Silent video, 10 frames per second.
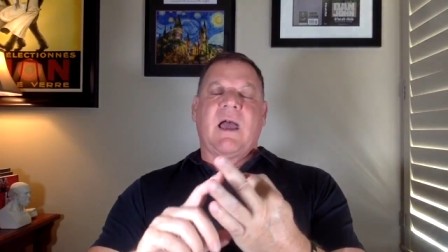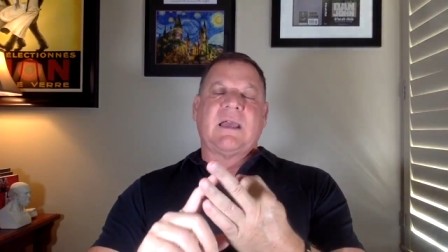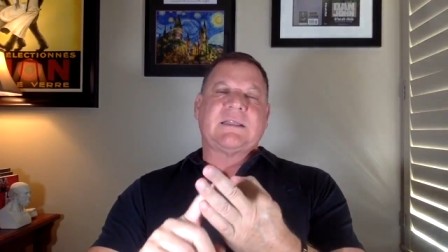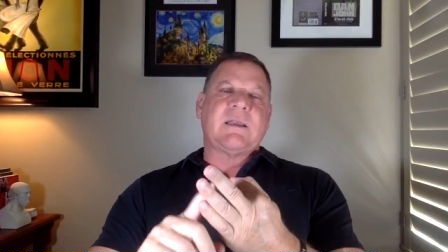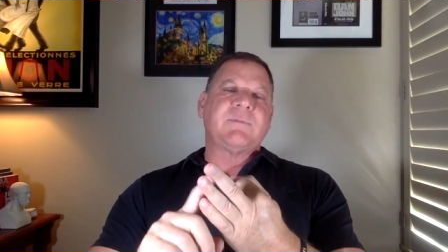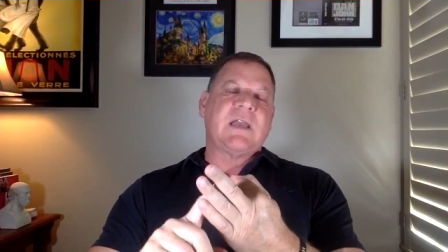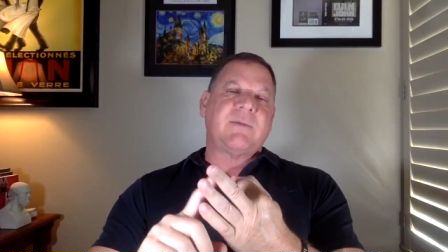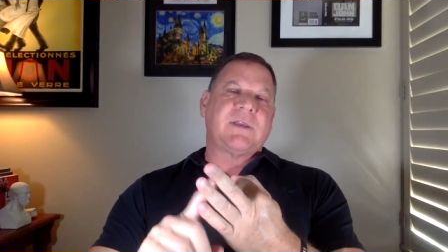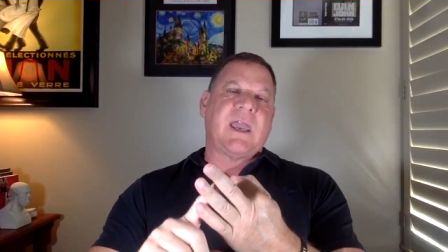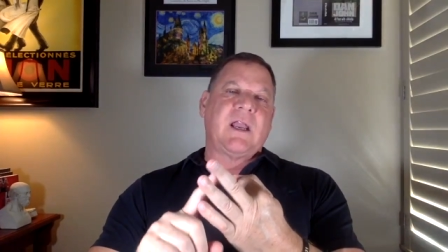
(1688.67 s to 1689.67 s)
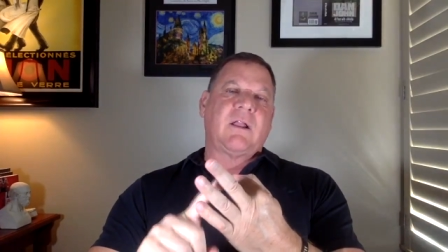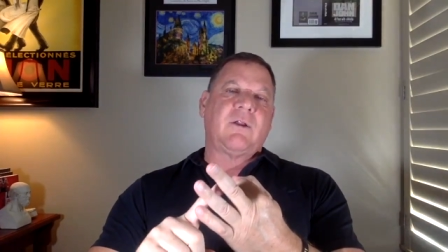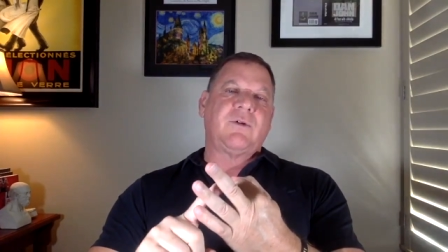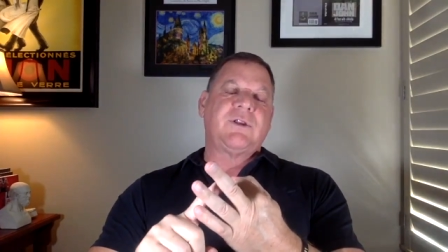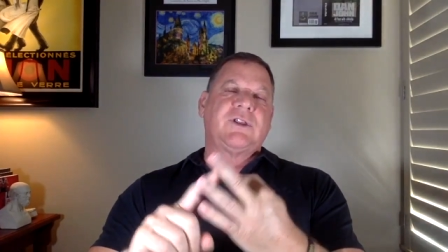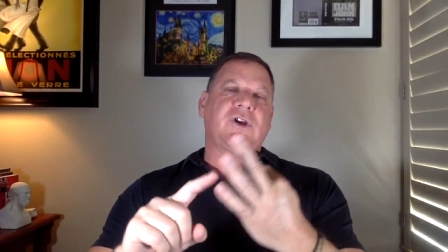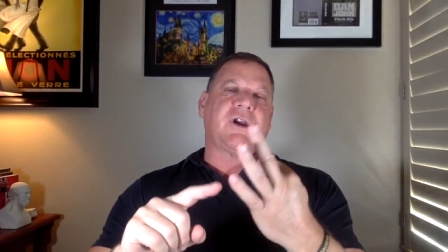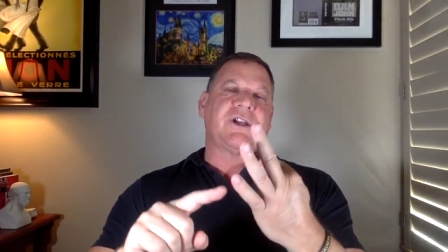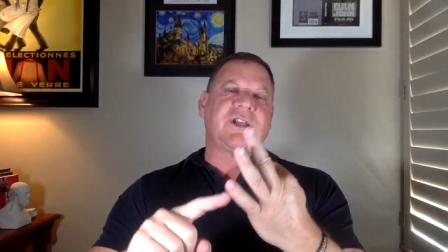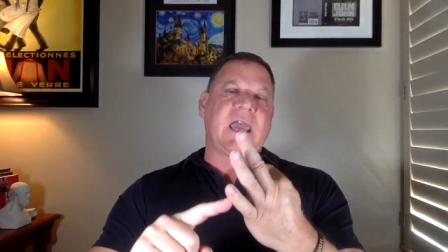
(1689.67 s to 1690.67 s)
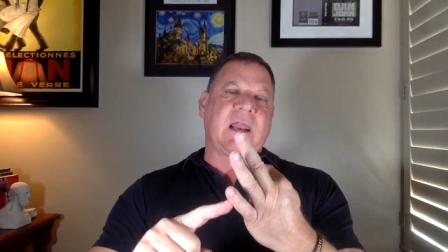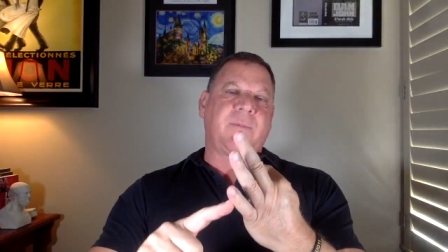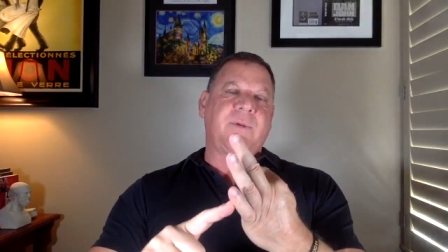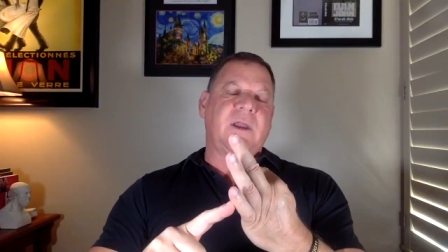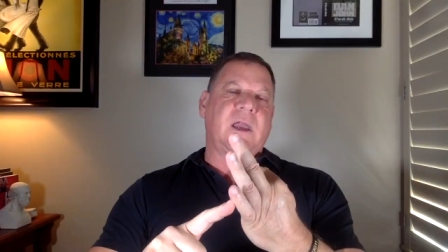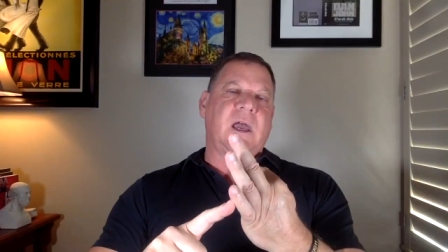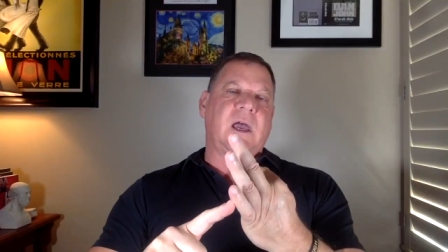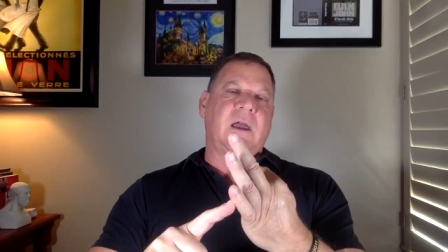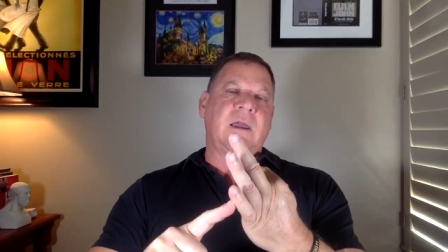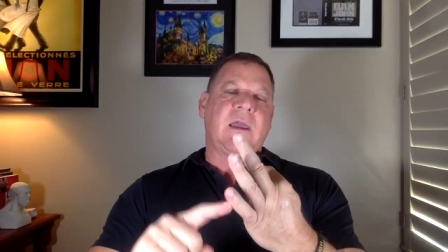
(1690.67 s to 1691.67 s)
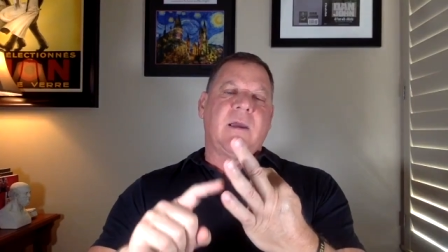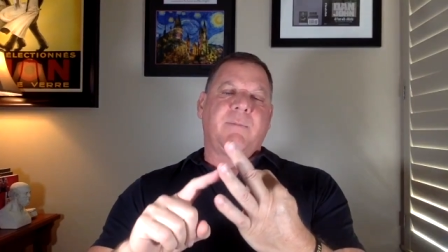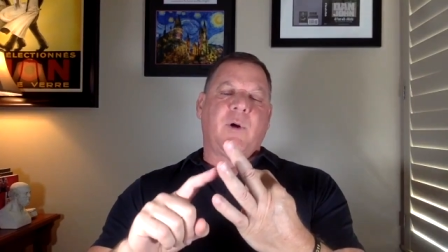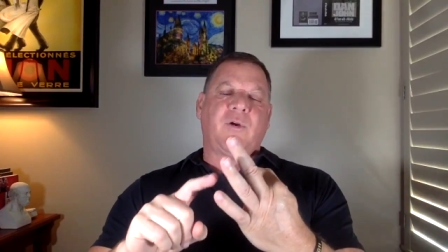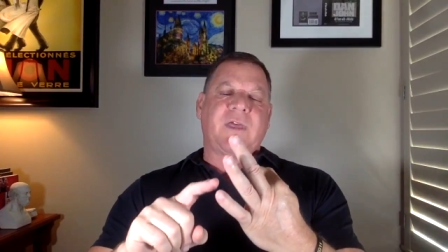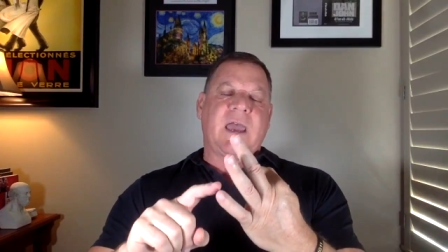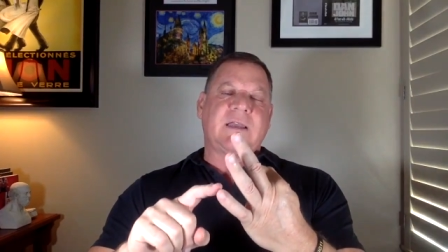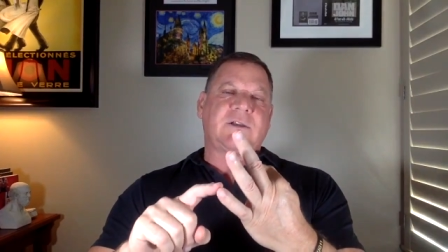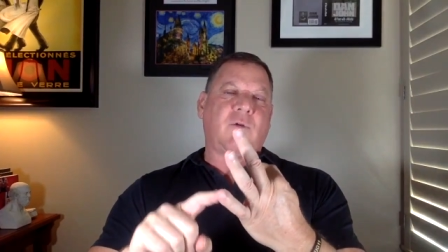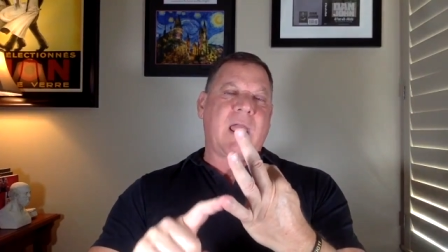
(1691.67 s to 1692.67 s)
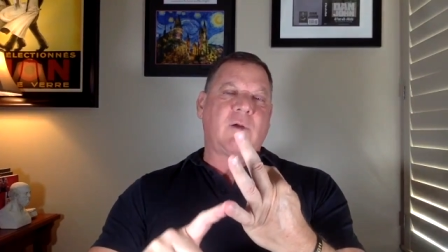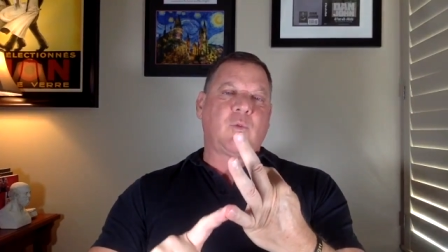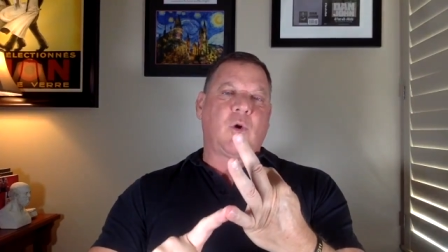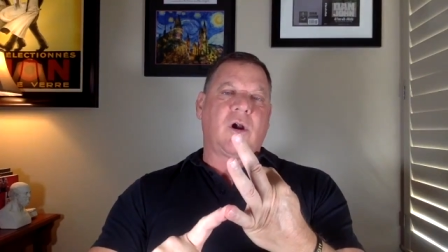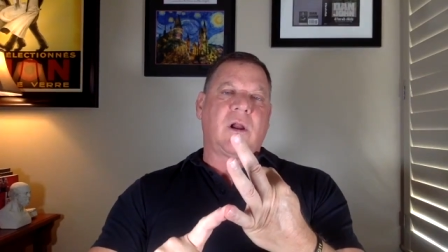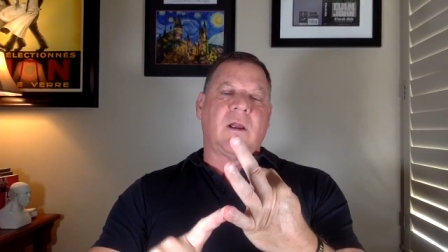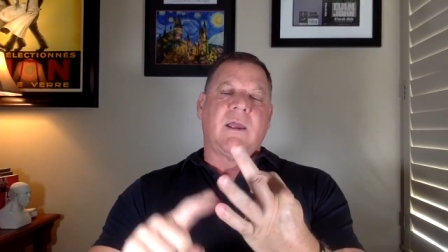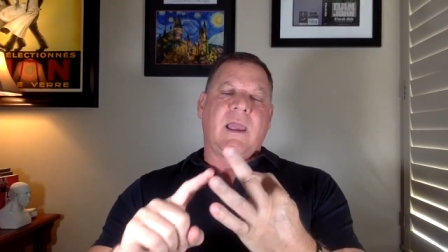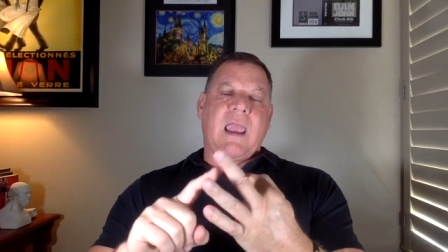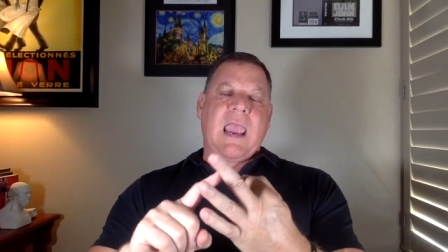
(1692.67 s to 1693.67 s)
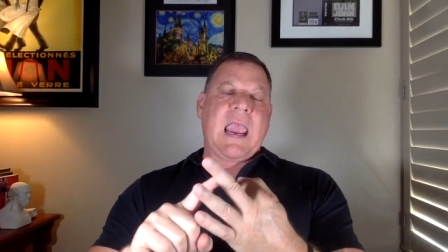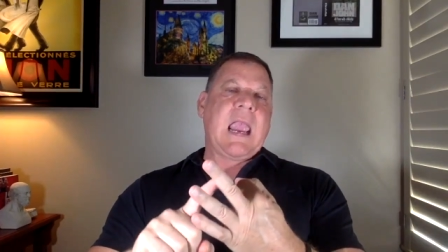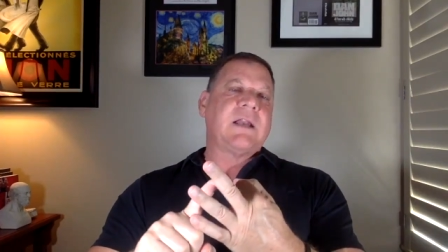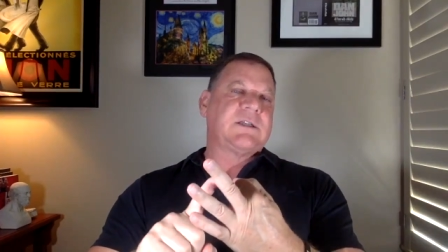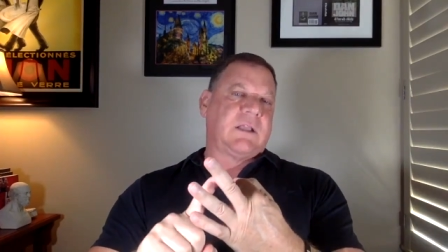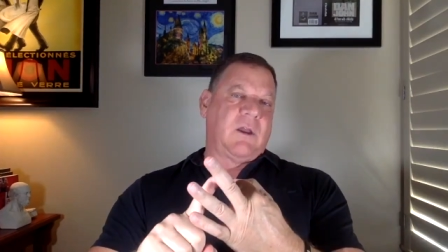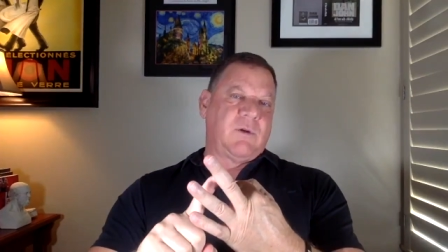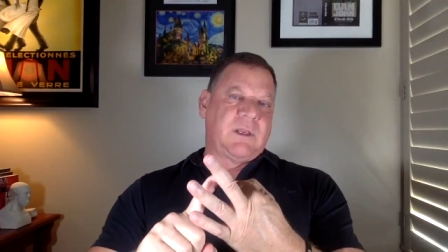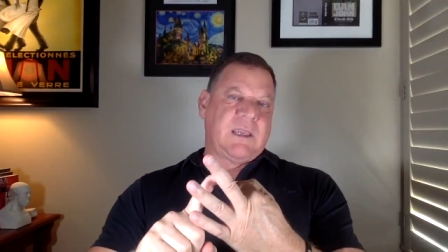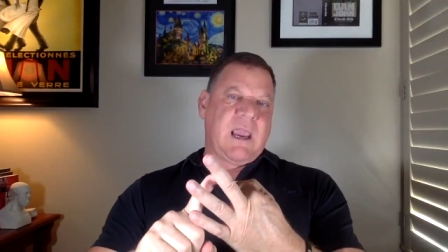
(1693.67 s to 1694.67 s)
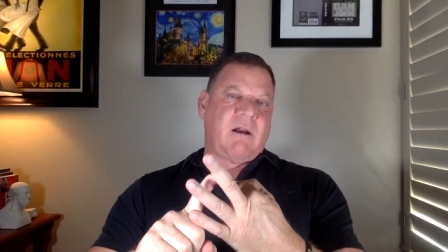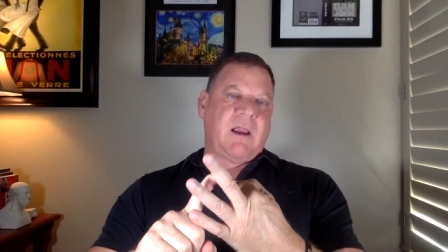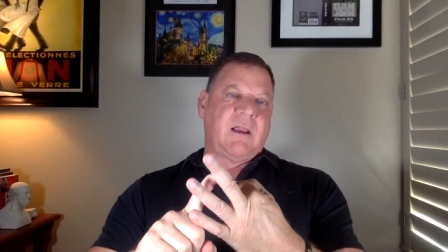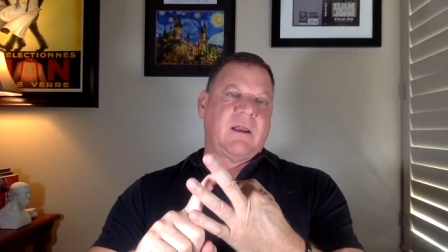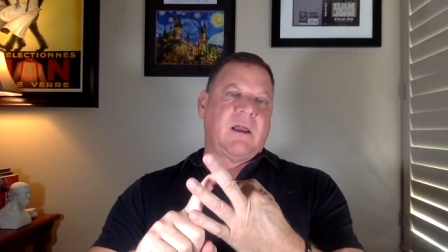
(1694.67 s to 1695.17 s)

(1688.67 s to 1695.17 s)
sometimes I include the Turkish get up uh, both as groundwork and as a loaded carry.